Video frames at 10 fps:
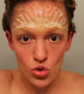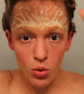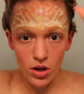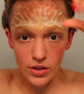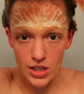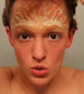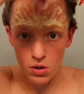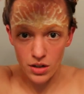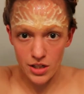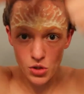twirl and
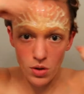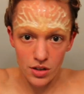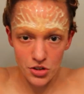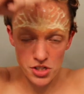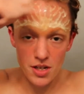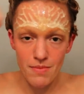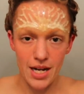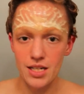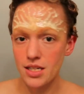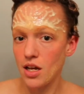twirl and twirl and just
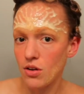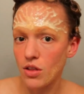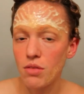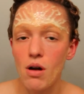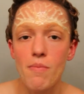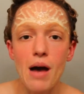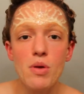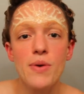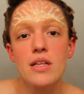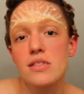combine it together and throw
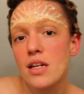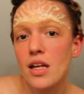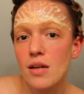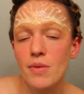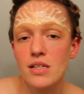bobby pins in it and